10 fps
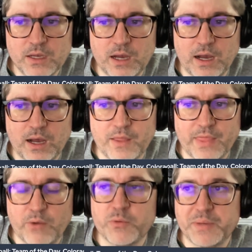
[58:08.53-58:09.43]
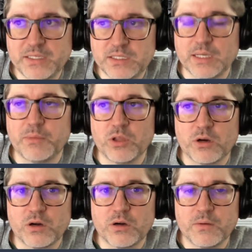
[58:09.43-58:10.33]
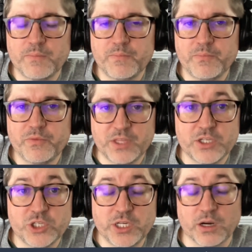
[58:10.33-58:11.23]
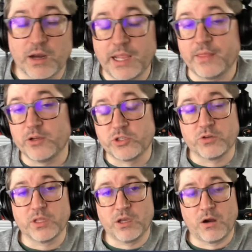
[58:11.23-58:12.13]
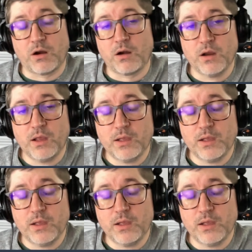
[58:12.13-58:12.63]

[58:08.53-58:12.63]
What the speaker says: that would be similar this year. And there certainly are,